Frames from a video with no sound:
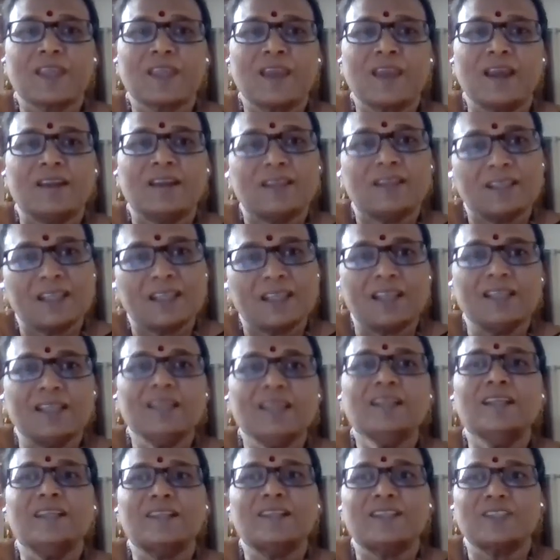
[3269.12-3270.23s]
entertaining
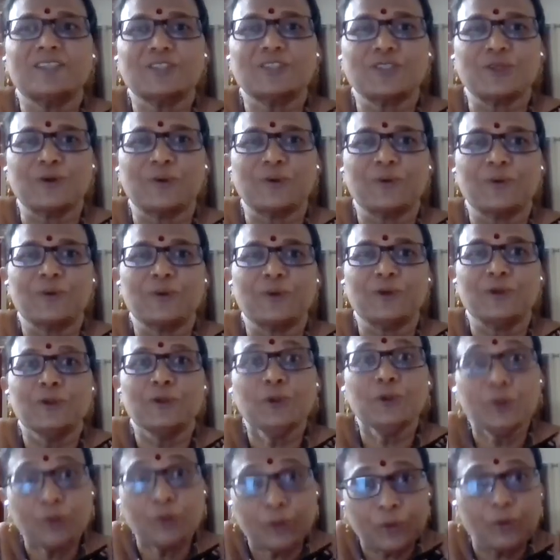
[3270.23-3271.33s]
literature,
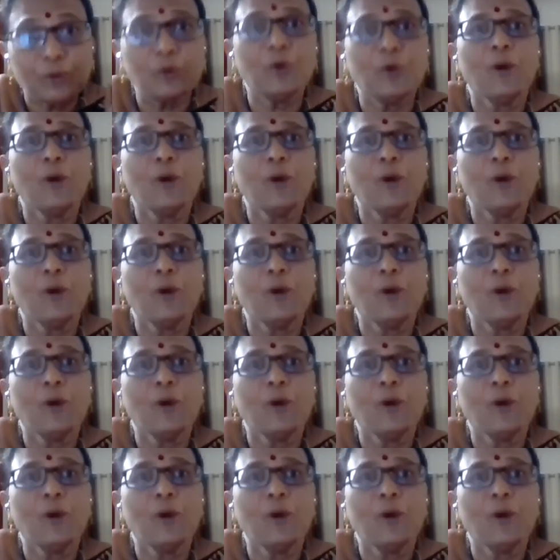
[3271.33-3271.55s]
you go